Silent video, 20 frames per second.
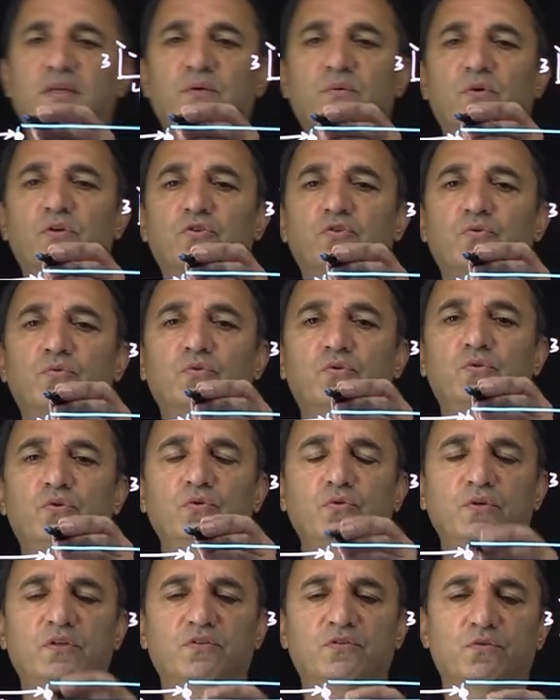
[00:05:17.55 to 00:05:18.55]
what you would
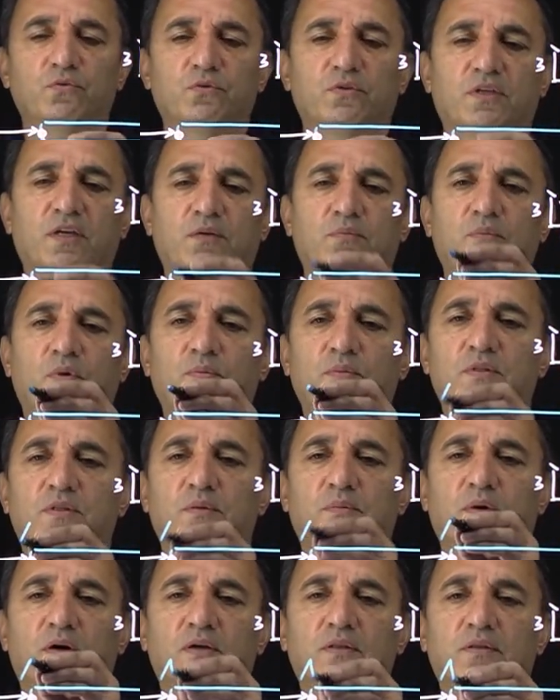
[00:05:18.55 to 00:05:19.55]
do is you would take moment
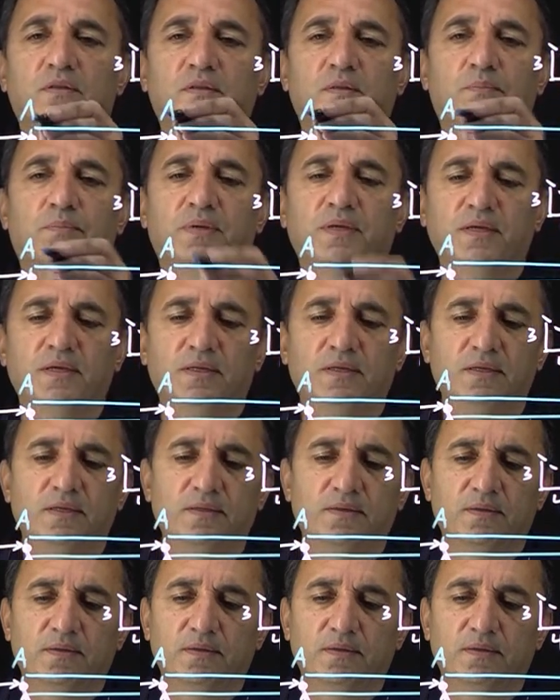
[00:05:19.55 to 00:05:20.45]
about the pin,